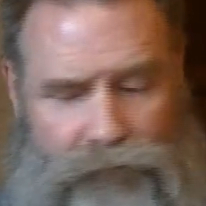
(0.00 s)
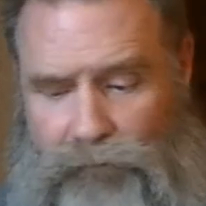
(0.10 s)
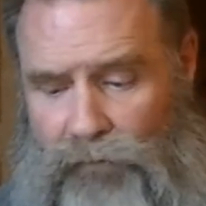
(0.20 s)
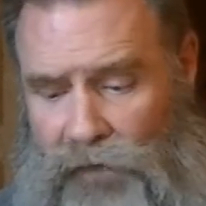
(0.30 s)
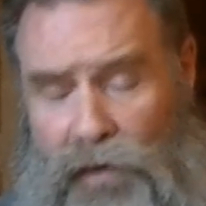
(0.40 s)

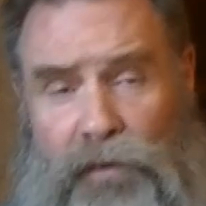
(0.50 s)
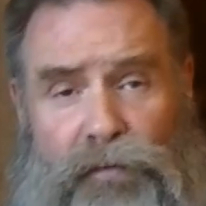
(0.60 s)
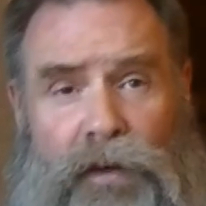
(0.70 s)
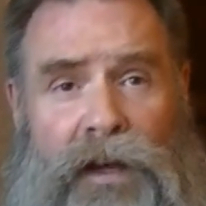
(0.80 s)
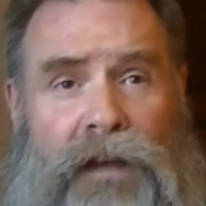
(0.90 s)
it was really
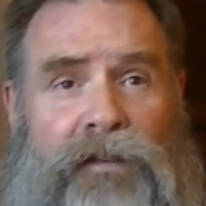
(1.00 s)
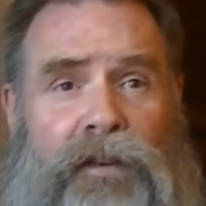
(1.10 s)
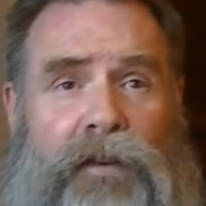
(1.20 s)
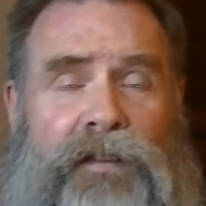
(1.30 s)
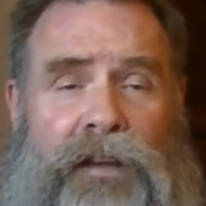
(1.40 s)
nice too. It's
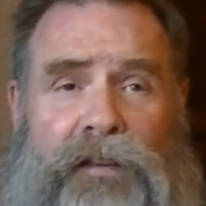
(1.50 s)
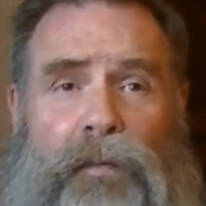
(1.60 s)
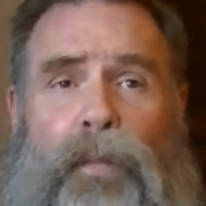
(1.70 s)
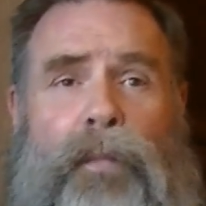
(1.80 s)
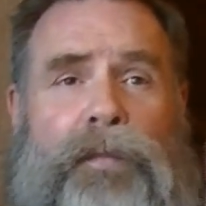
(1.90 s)
got the
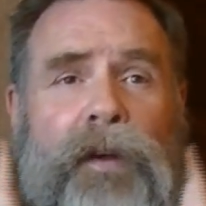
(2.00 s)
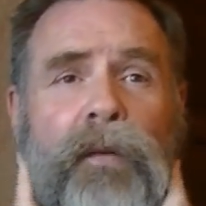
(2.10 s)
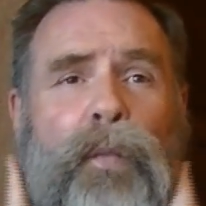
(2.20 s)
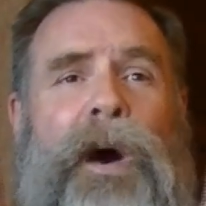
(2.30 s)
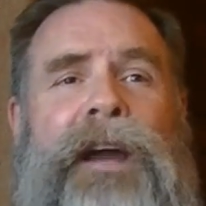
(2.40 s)

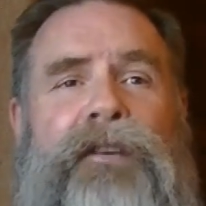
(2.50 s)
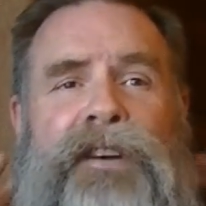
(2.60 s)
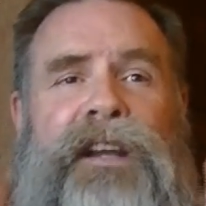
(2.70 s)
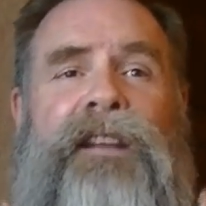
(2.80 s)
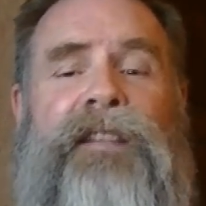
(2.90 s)
wider
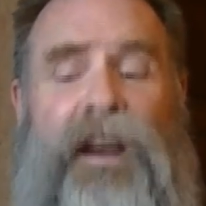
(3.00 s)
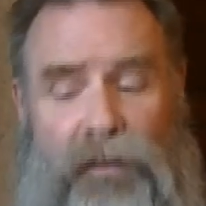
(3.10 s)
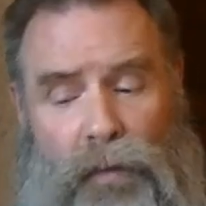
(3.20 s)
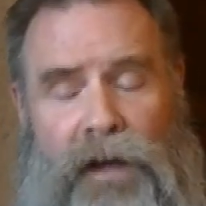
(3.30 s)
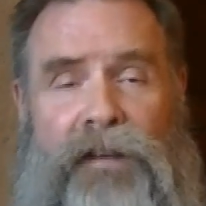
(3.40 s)
teeth, not as
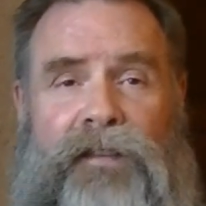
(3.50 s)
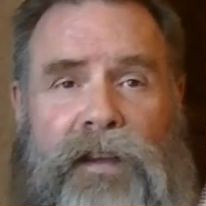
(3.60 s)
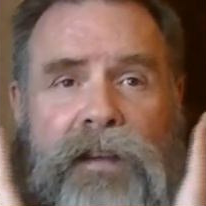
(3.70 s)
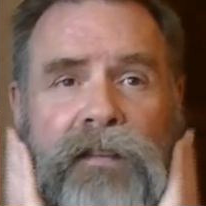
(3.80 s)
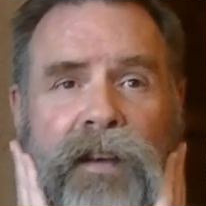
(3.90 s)
wide as
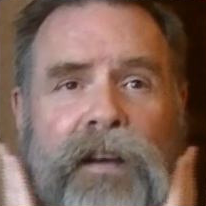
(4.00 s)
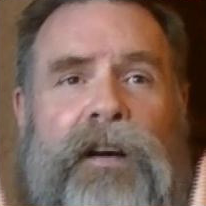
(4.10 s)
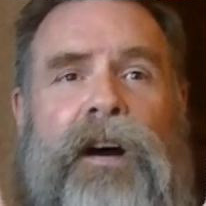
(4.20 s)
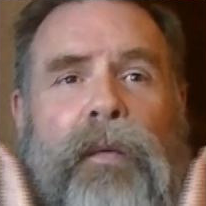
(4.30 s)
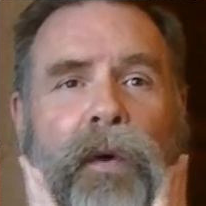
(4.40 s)
these,
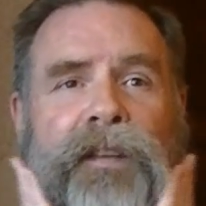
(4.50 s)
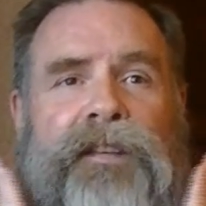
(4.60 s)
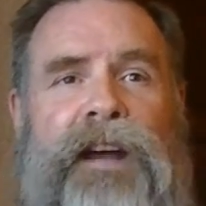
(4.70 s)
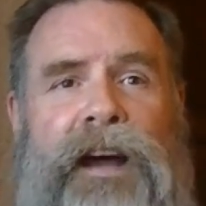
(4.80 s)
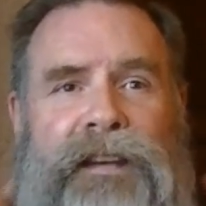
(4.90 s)
on one
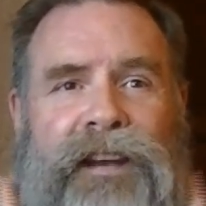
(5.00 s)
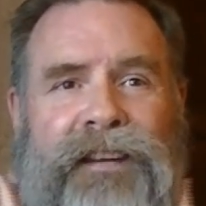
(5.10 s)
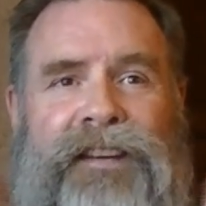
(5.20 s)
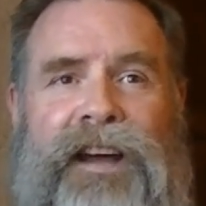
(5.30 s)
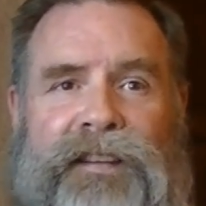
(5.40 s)
side, and then it's
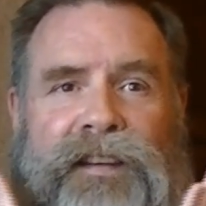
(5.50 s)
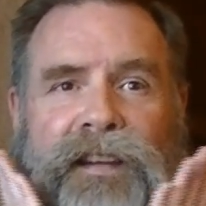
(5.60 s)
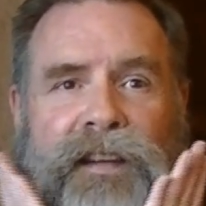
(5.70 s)
got the